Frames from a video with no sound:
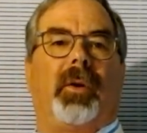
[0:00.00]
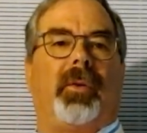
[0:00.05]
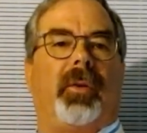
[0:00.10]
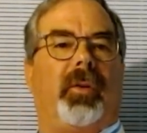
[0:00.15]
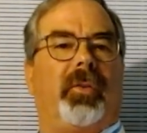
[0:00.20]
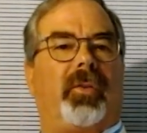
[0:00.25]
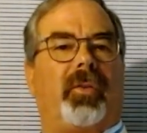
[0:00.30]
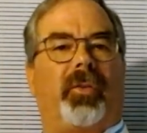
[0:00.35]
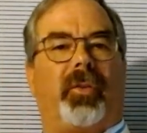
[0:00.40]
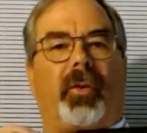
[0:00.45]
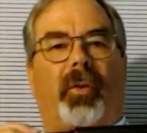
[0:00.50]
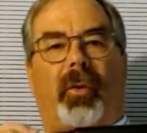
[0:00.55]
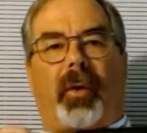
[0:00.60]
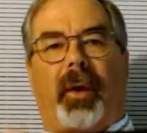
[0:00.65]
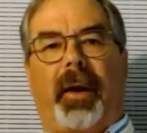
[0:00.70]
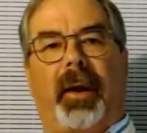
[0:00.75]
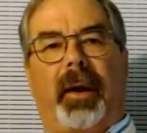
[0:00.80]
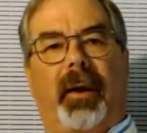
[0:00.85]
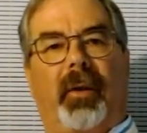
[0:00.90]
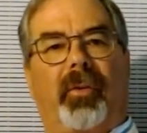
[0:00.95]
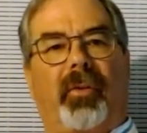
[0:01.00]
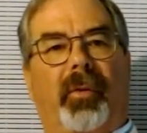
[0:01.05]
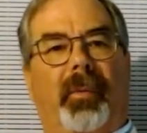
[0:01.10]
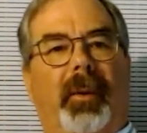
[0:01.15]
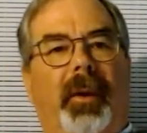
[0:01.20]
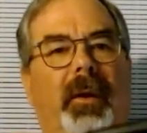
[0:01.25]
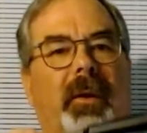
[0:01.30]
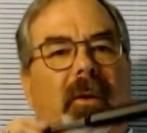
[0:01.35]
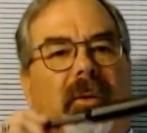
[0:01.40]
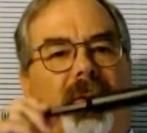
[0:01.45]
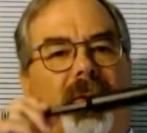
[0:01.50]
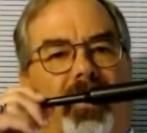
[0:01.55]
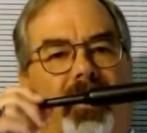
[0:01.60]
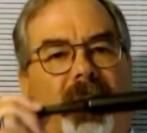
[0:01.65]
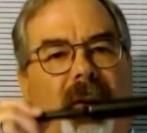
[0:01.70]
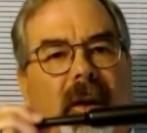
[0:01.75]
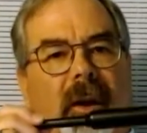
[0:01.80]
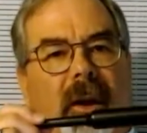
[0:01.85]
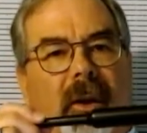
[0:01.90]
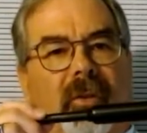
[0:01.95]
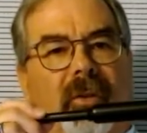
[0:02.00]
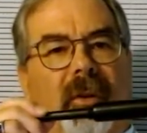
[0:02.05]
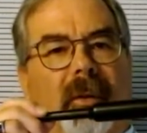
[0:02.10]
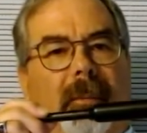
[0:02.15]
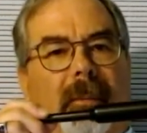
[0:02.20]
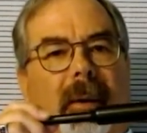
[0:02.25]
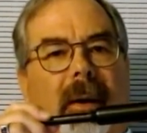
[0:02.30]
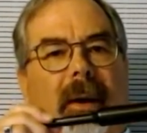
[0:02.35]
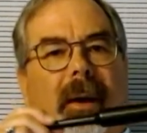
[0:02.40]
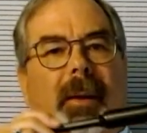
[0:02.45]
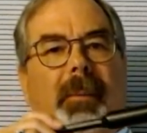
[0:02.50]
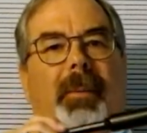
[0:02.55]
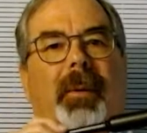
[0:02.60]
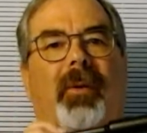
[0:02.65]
This is a great instrument. This is the kitchen pipe.